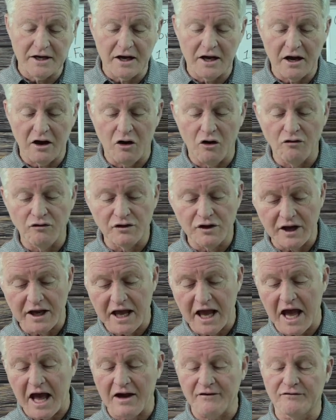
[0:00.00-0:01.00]
over the
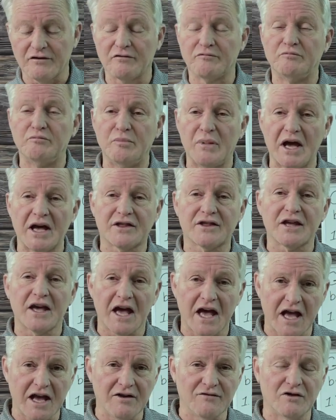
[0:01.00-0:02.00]
calf of Beth
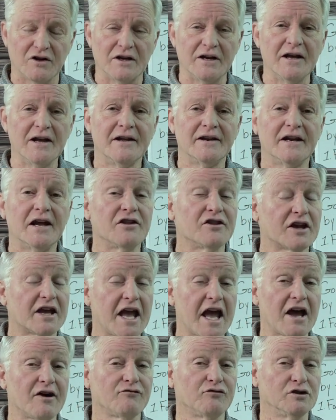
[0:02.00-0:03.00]
Aven. Now, the
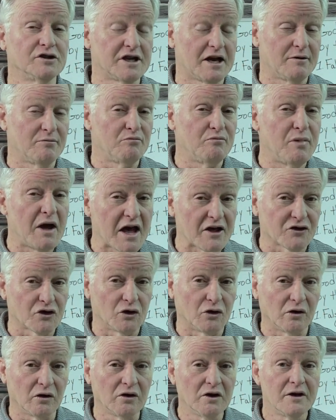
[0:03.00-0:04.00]
calf was at
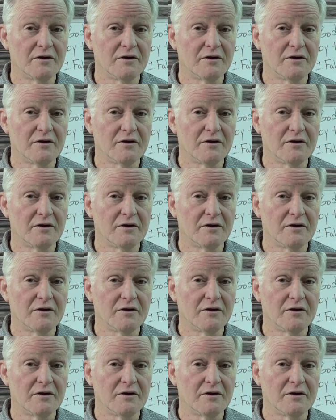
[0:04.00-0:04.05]
Bethel,